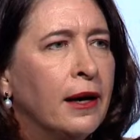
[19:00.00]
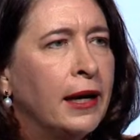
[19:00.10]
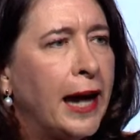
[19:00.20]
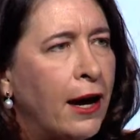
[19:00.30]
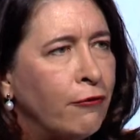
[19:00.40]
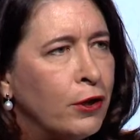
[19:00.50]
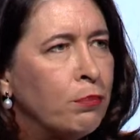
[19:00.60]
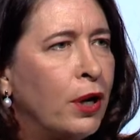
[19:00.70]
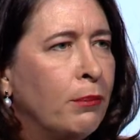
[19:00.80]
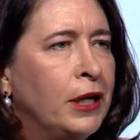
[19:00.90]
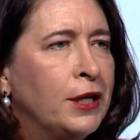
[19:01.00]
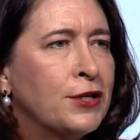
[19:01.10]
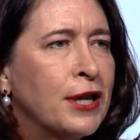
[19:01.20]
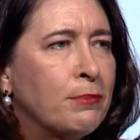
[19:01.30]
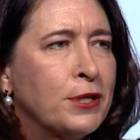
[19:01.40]
allow for the Premier to
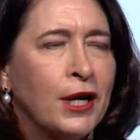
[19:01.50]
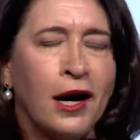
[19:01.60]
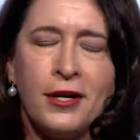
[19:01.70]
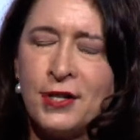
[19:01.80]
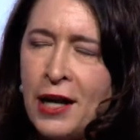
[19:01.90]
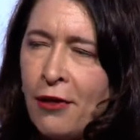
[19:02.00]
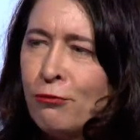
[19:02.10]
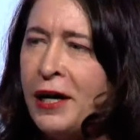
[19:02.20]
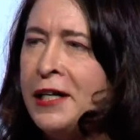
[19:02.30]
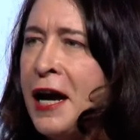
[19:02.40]
subsidise another red